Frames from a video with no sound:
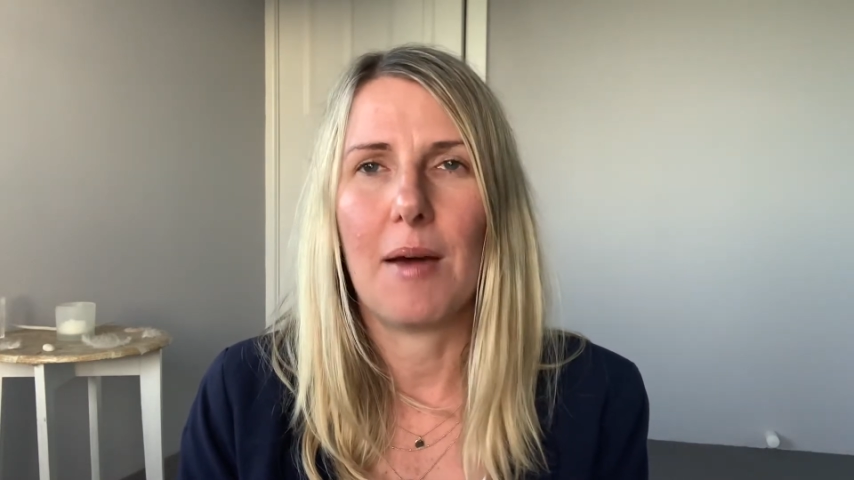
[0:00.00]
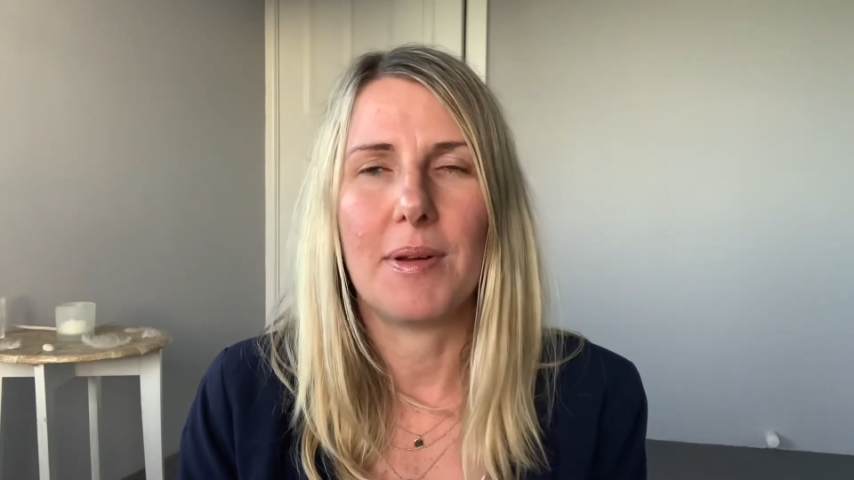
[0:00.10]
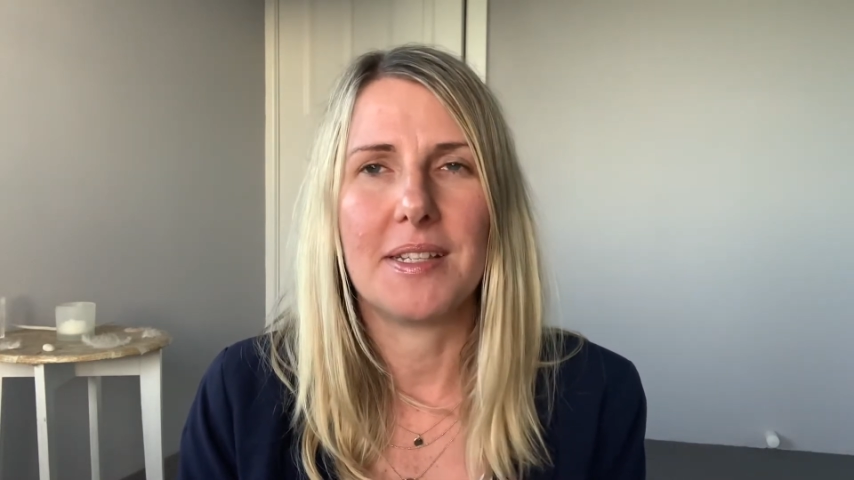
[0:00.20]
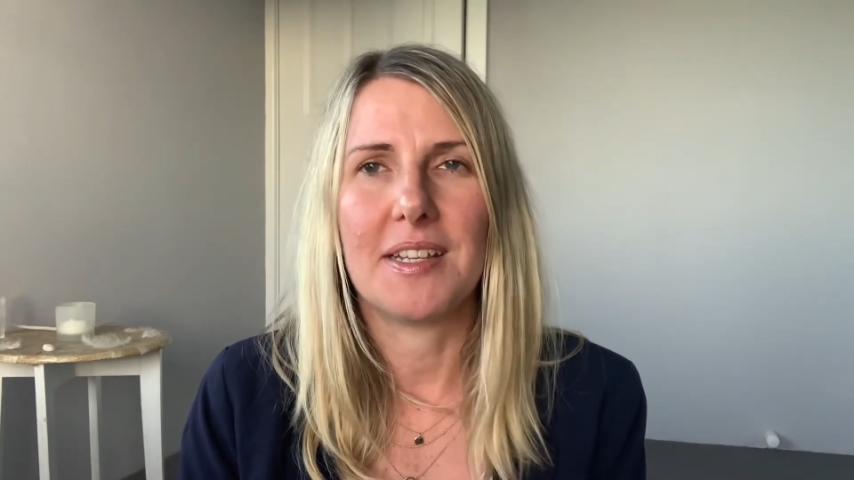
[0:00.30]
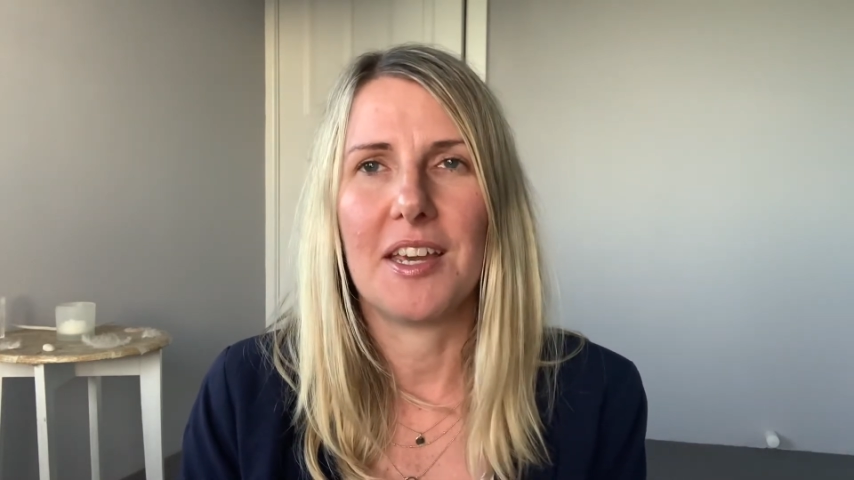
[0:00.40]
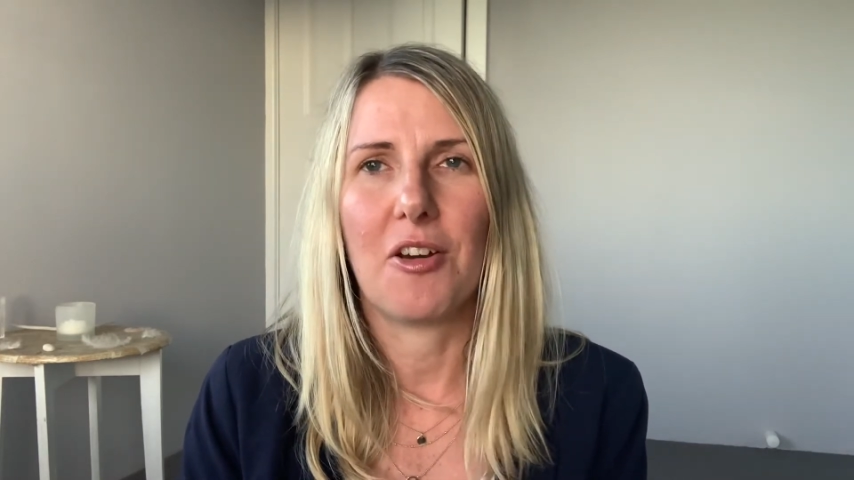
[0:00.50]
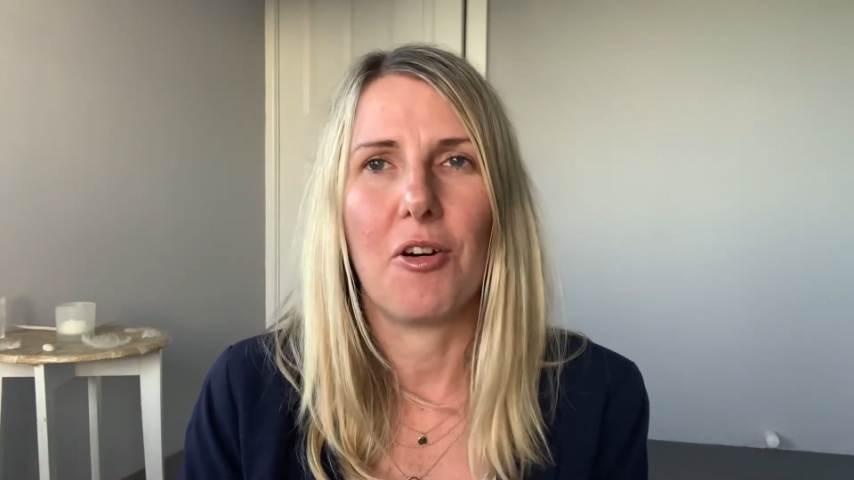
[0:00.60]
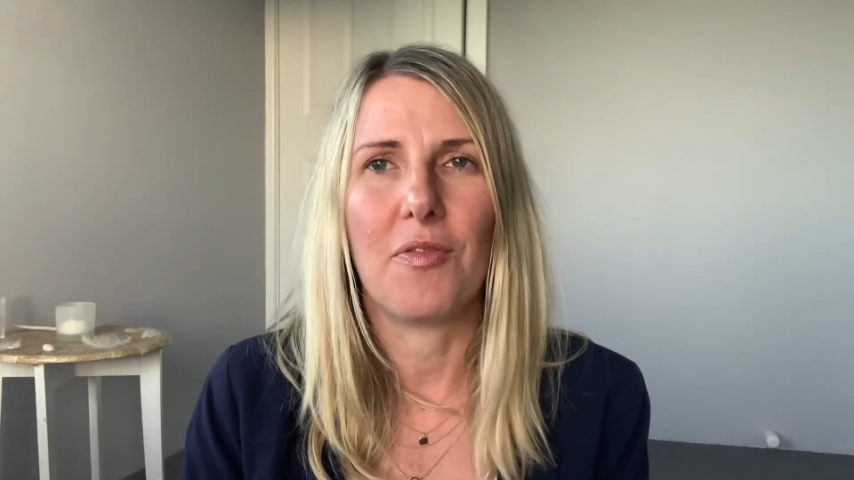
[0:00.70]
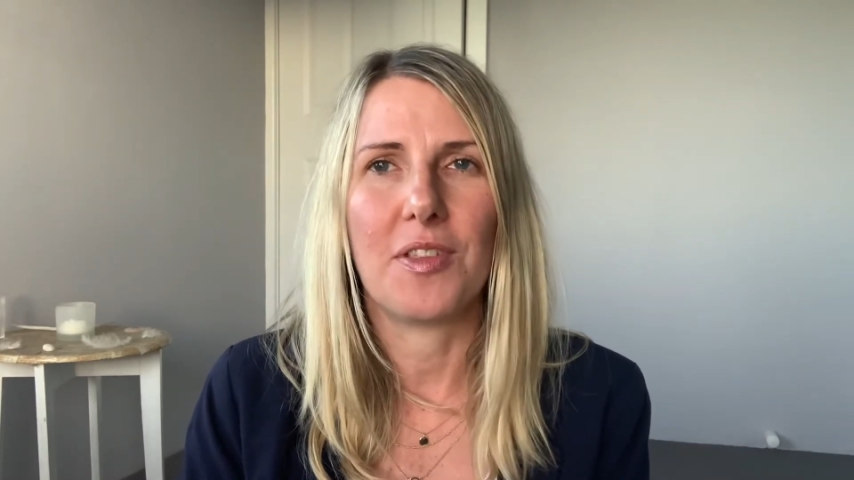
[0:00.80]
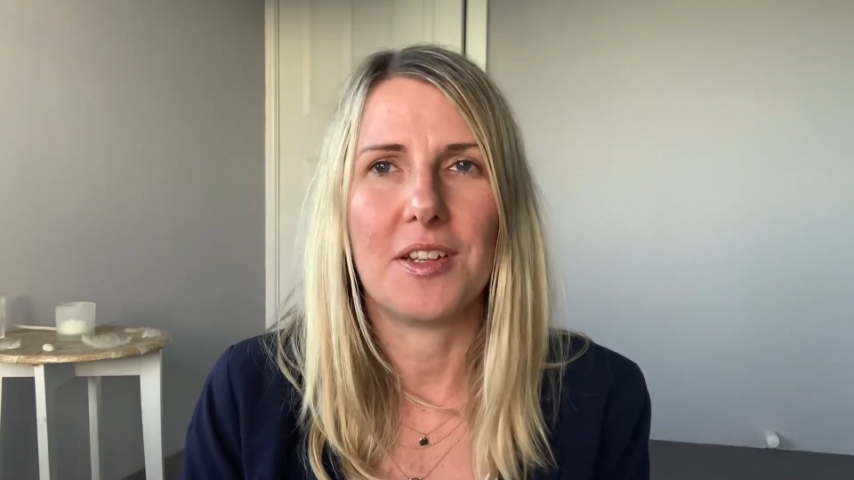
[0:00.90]
us tick
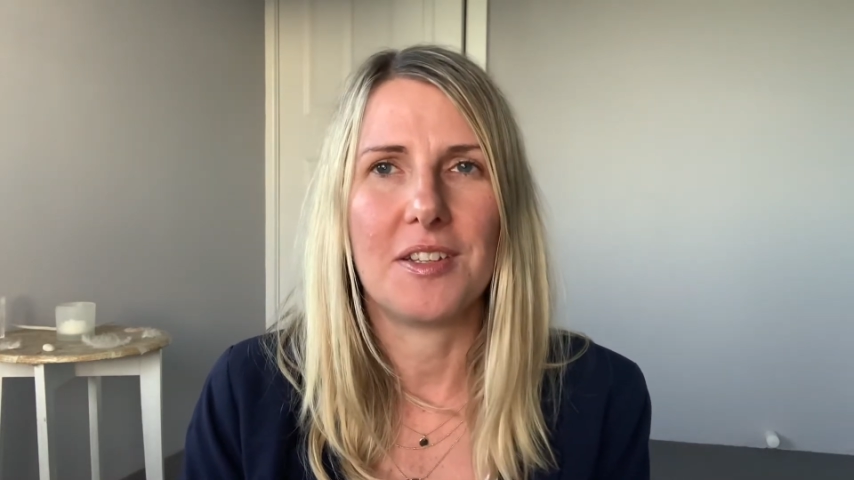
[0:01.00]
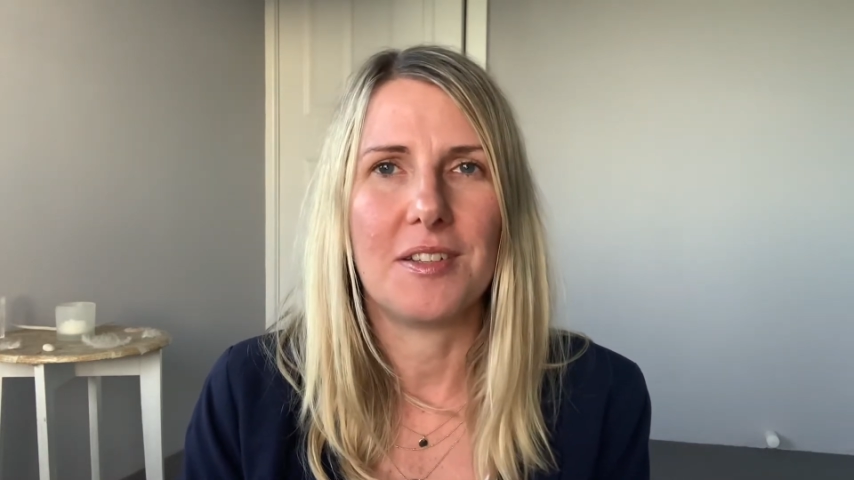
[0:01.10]
off the